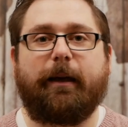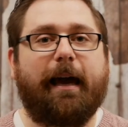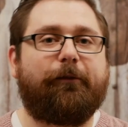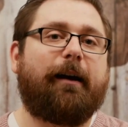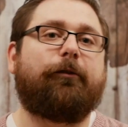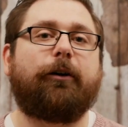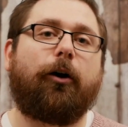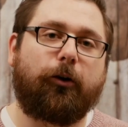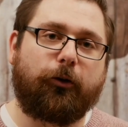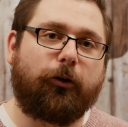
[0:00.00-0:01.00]
We have every
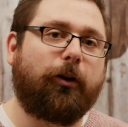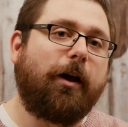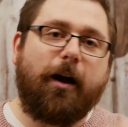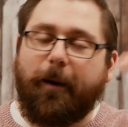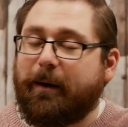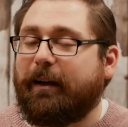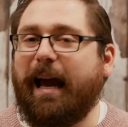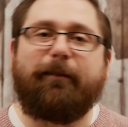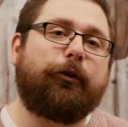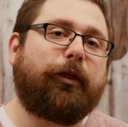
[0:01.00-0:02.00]
article about
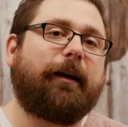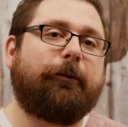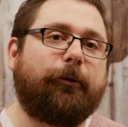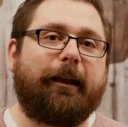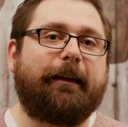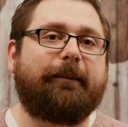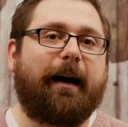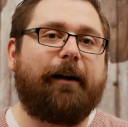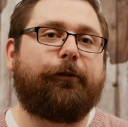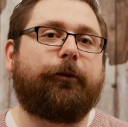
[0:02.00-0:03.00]
everything related to
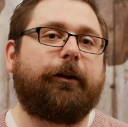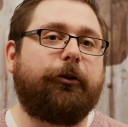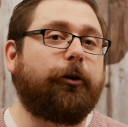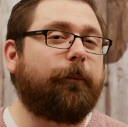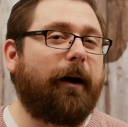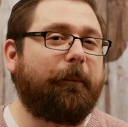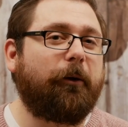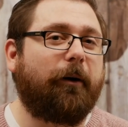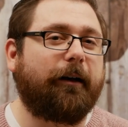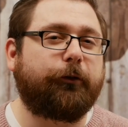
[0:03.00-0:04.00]
iPhone that you could
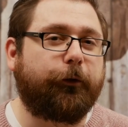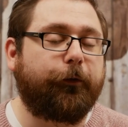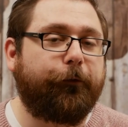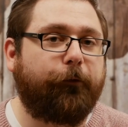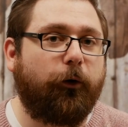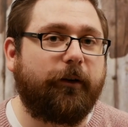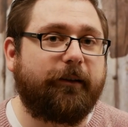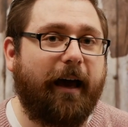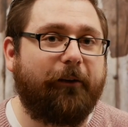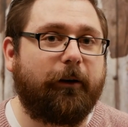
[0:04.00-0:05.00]
probably want. So if your phone
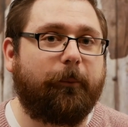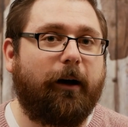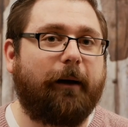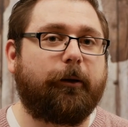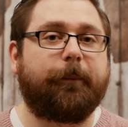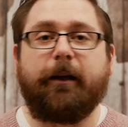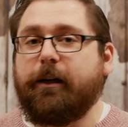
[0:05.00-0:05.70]
is having a problem,